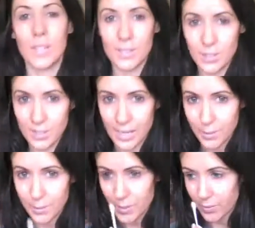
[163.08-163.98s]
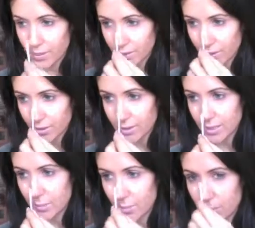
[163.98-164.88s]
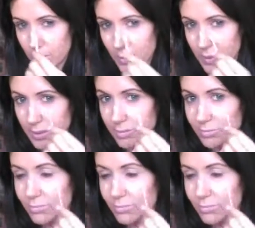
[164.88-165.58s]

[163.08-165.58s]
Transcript: Just take a mirror so I can see what I'm doing.